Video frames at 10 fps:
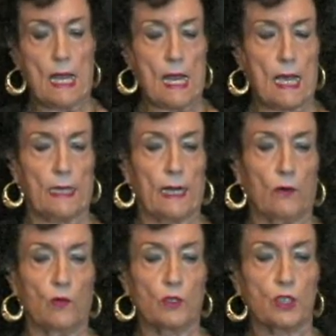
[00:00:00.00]
And I
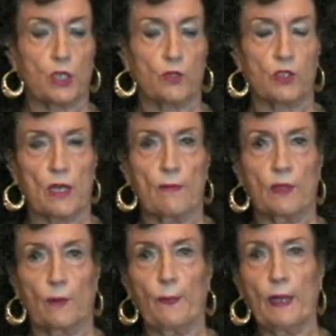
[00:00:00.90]
want to show some of the
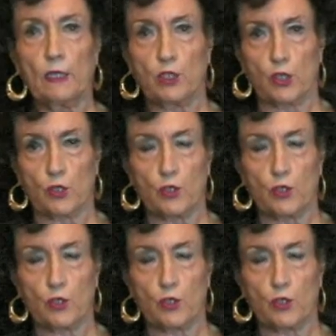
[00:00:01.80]
pictures